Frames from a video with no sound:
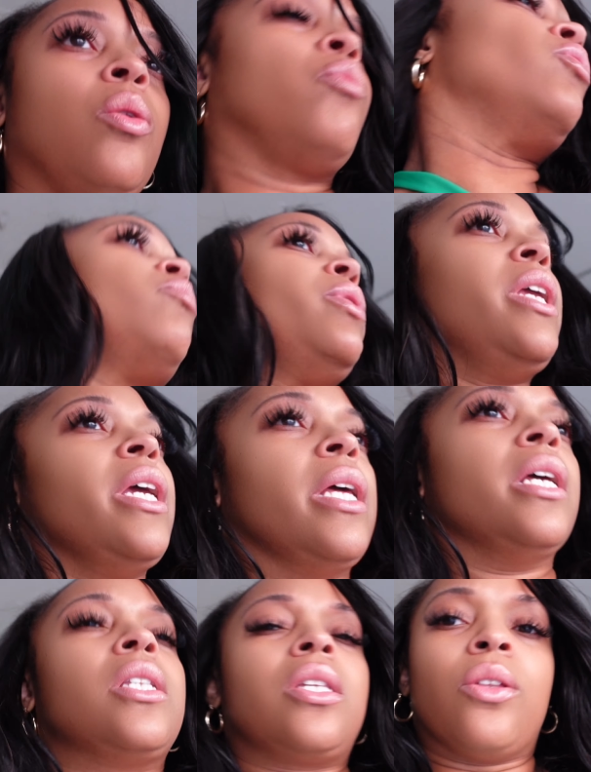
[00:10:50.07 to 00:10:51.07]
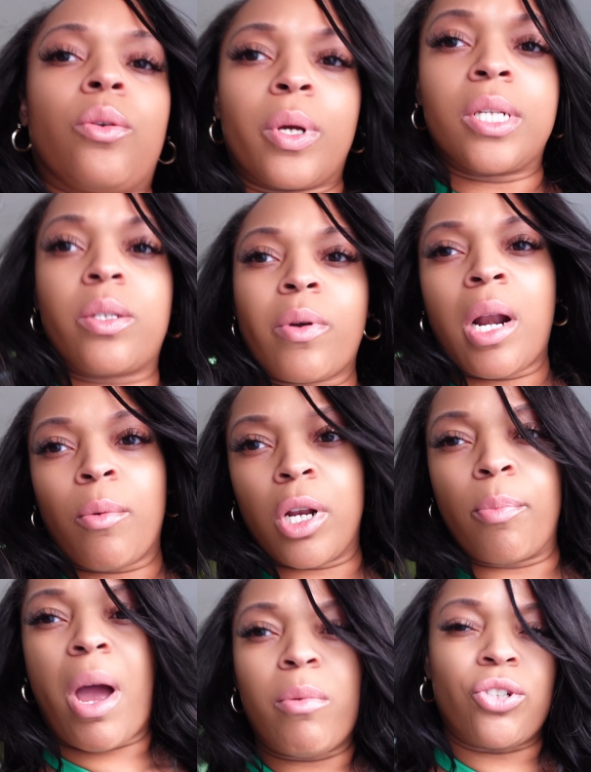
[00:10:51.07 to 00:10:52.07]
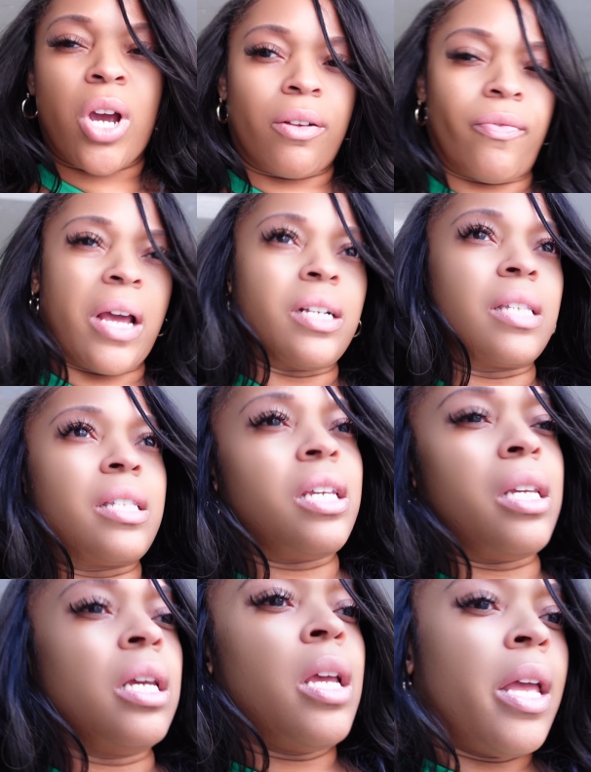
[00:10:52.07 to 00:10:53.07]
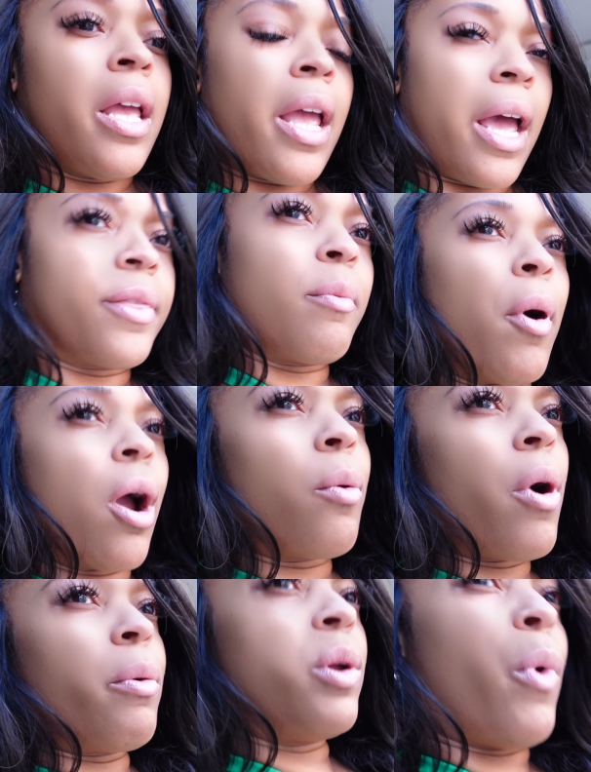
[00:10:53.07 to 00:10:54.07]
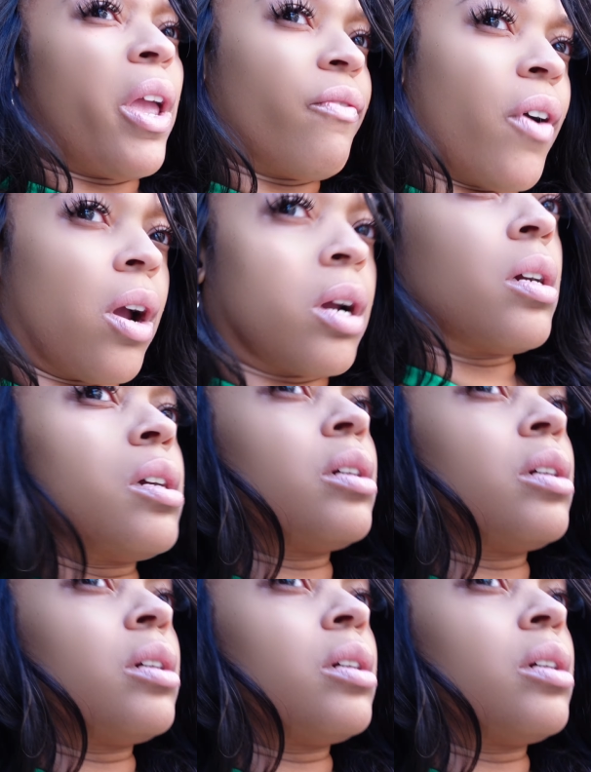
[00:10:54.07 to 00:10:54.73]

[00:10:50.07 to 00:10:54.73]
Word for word: when we get into the restaurant. I'm gonna probably try to find a seat at the bar while we wait for her.